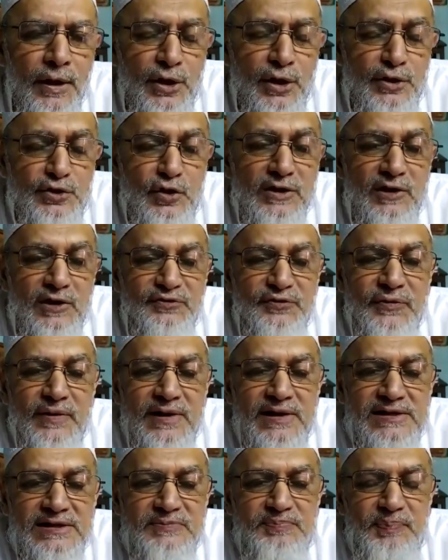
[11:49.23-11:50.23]
So the
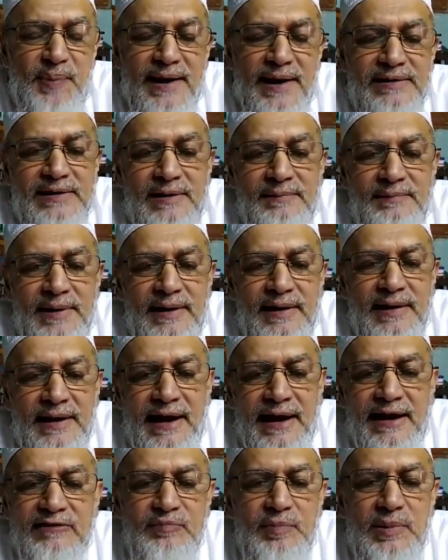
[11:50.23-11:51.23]
first pandemic
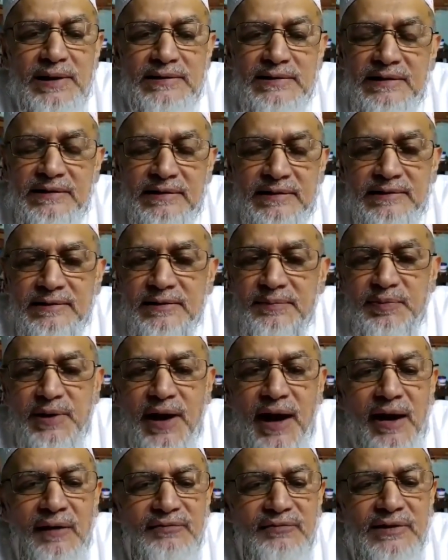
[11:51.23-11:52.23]
has been erupted
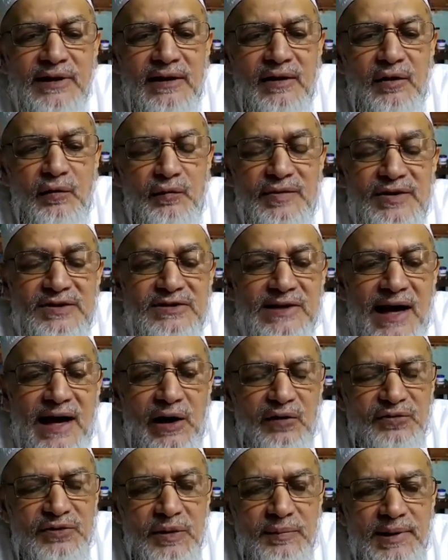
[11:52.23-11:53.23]
after
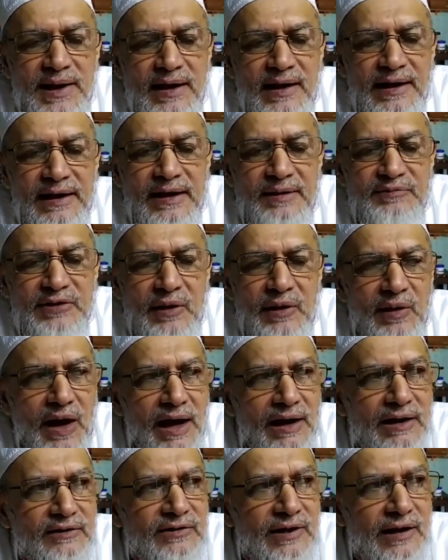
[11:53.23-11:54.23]
Wisal of Nabi Kareem
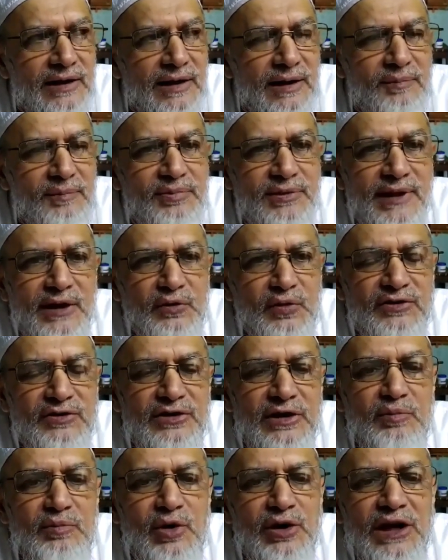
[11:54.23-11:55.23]
sallallahu alayhi wasallam, that was
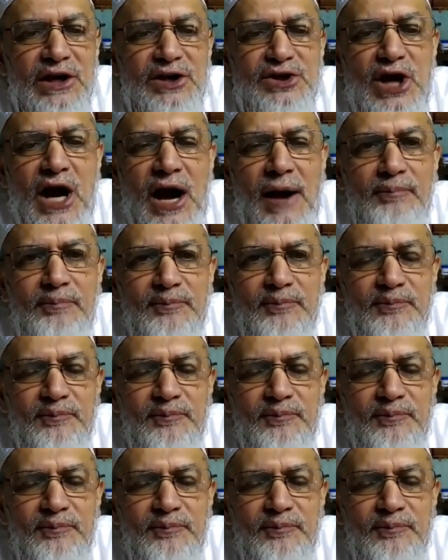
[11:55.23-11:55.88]
in Mulk Sham.